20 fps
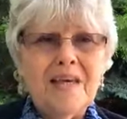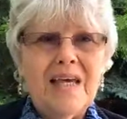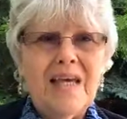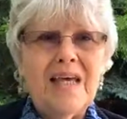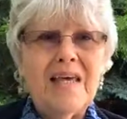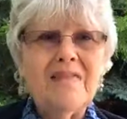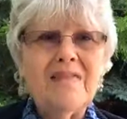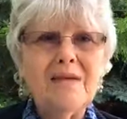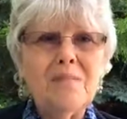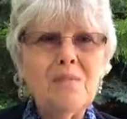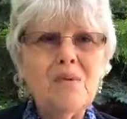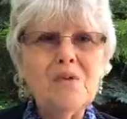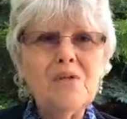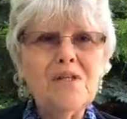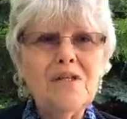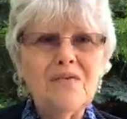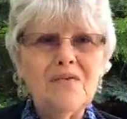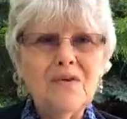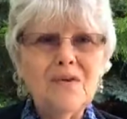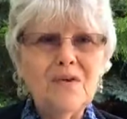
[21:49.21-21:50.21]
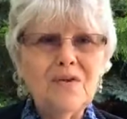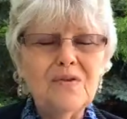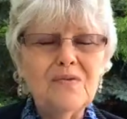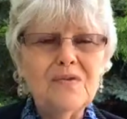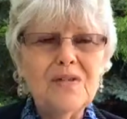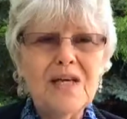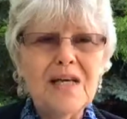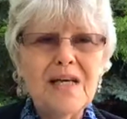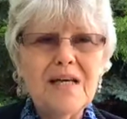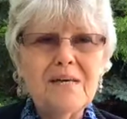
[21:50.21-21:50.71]
In the most difficult of
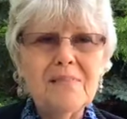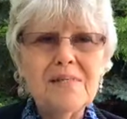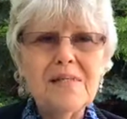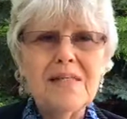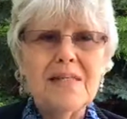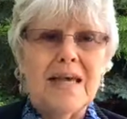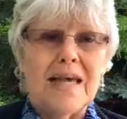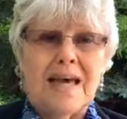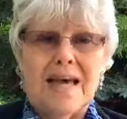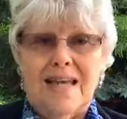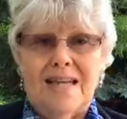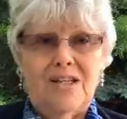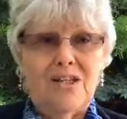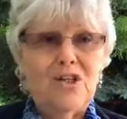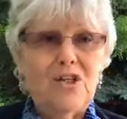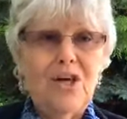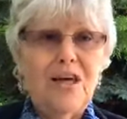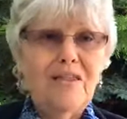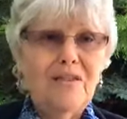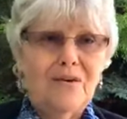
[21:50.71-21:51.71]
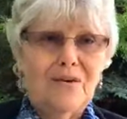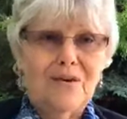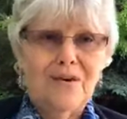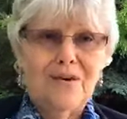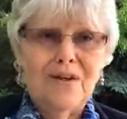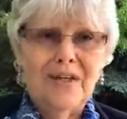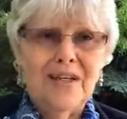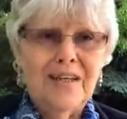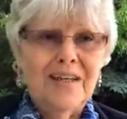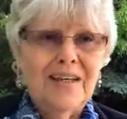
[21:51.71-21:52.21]
times, they had each other.
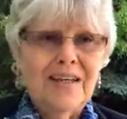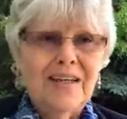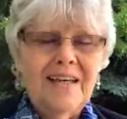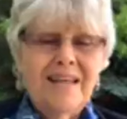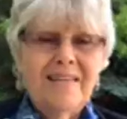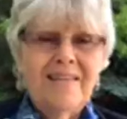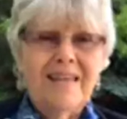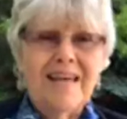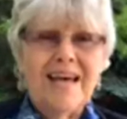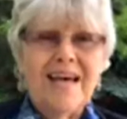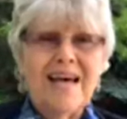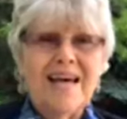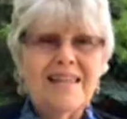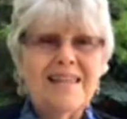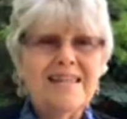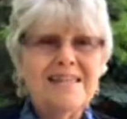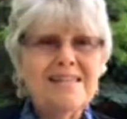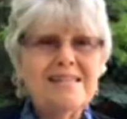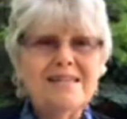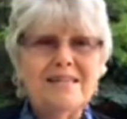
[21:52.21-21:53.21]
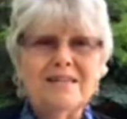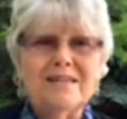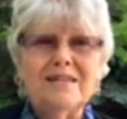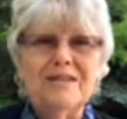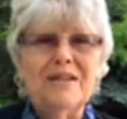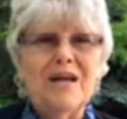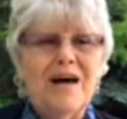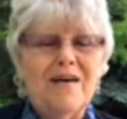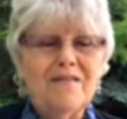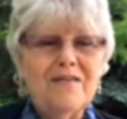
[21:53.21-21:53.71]
They had this
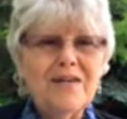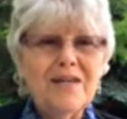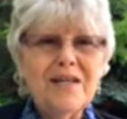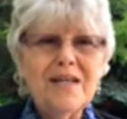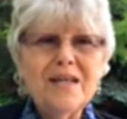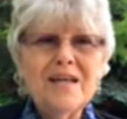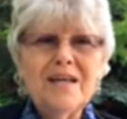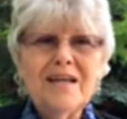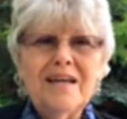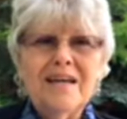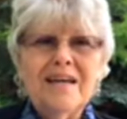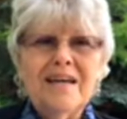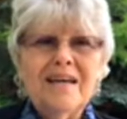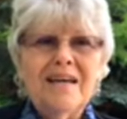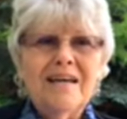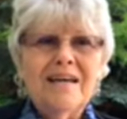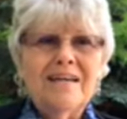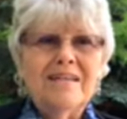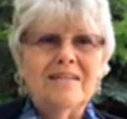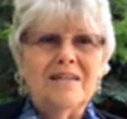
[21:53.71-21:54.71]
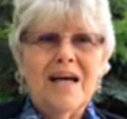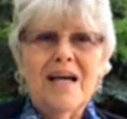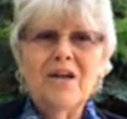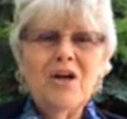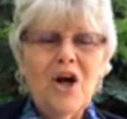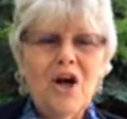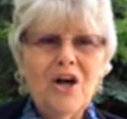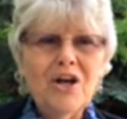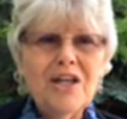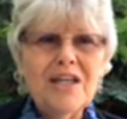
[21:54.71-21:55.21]
loving
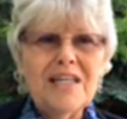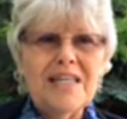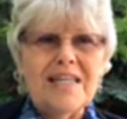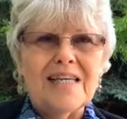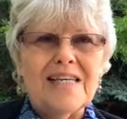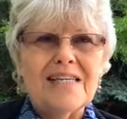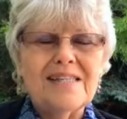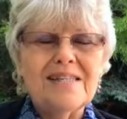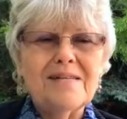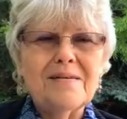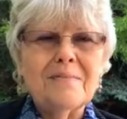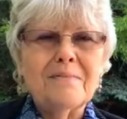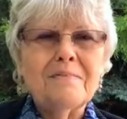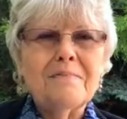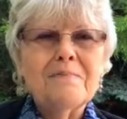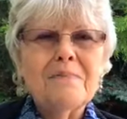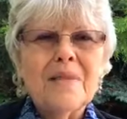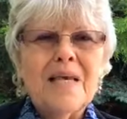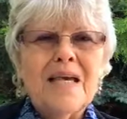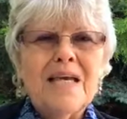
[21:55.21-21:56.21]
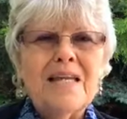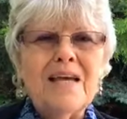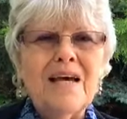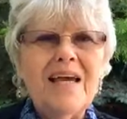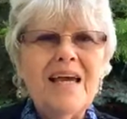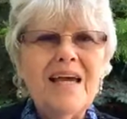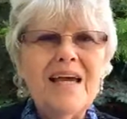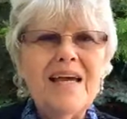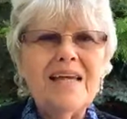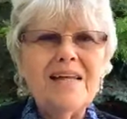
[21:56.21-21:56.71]
lightheartedness. Now, I
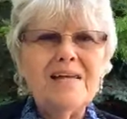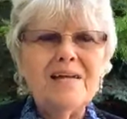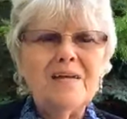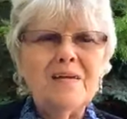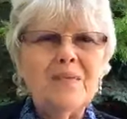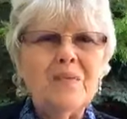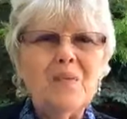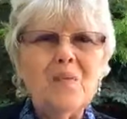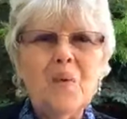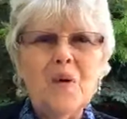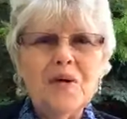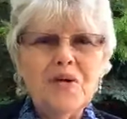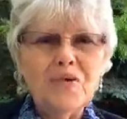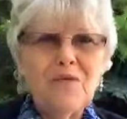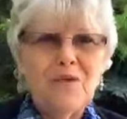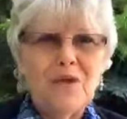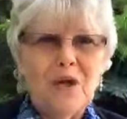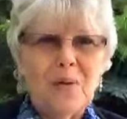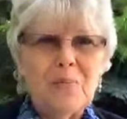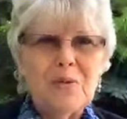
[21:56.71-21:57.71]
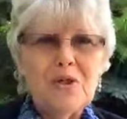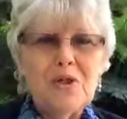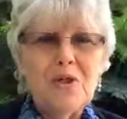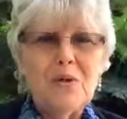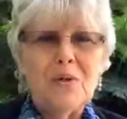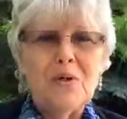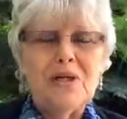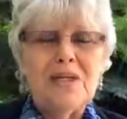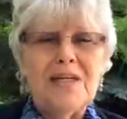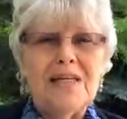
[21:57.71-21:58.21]
had a wonderful
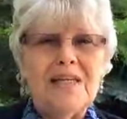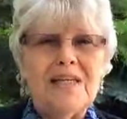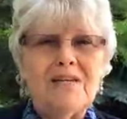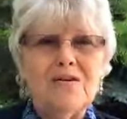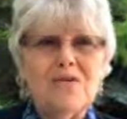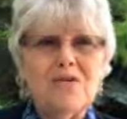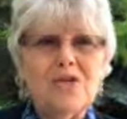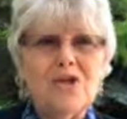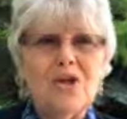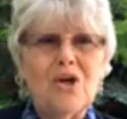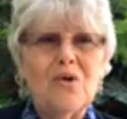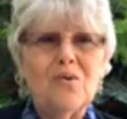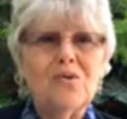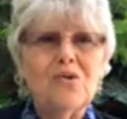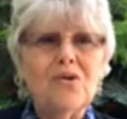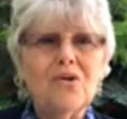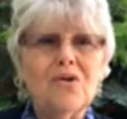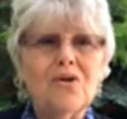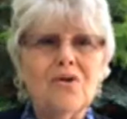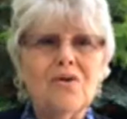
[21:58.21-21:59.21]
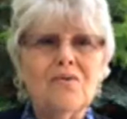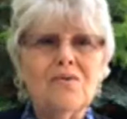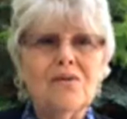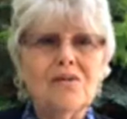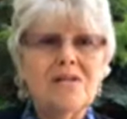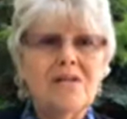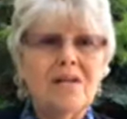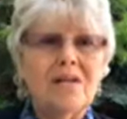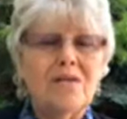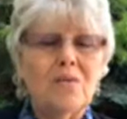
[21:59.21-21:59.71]
opportunity years ago to go
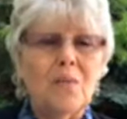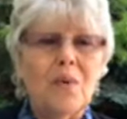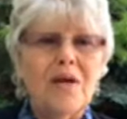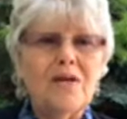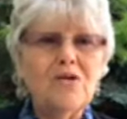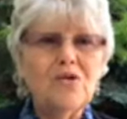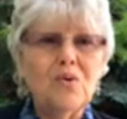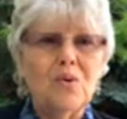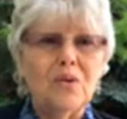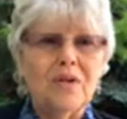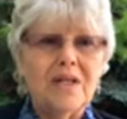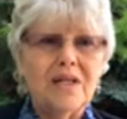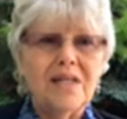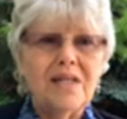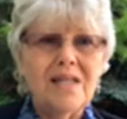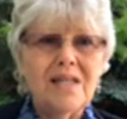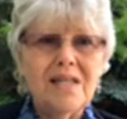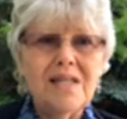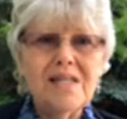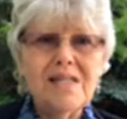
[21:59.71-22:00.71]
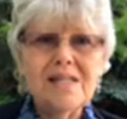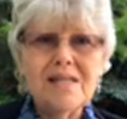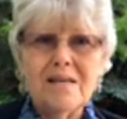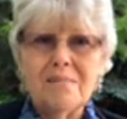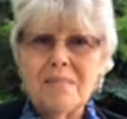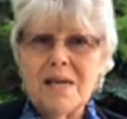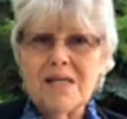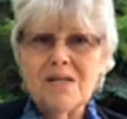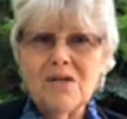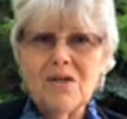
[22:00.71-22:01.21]
see the Huichol Indians
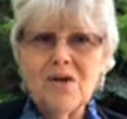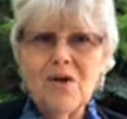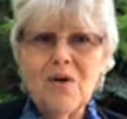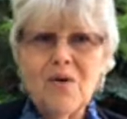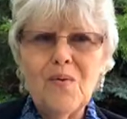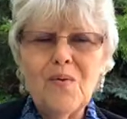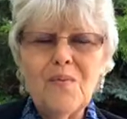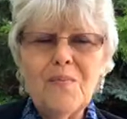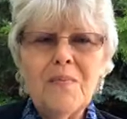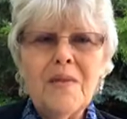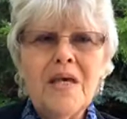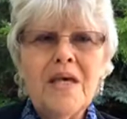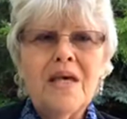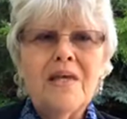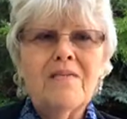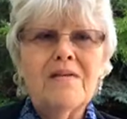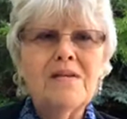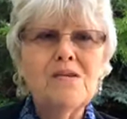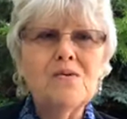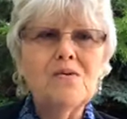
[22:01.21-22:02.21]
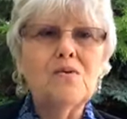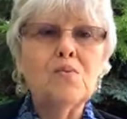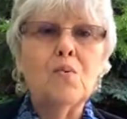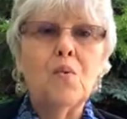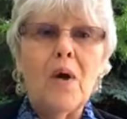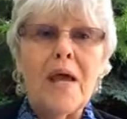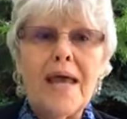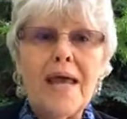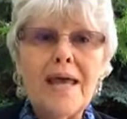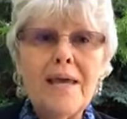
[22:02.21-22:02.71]
in Mexico, this was
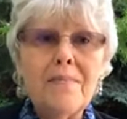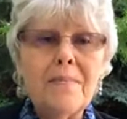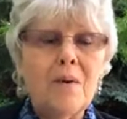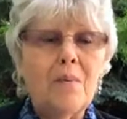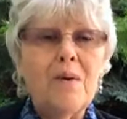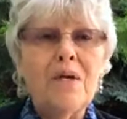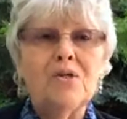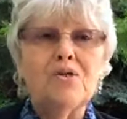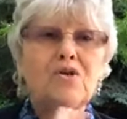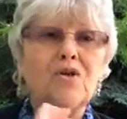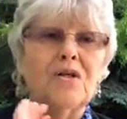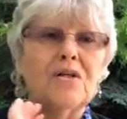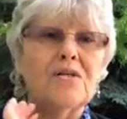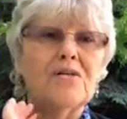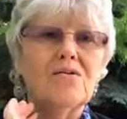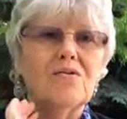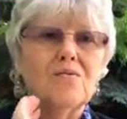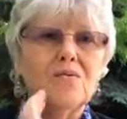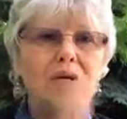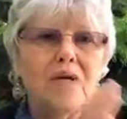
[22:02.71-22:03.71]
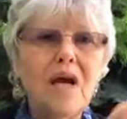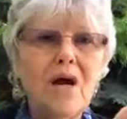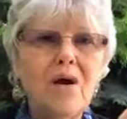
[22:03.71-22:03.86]
way, it took us three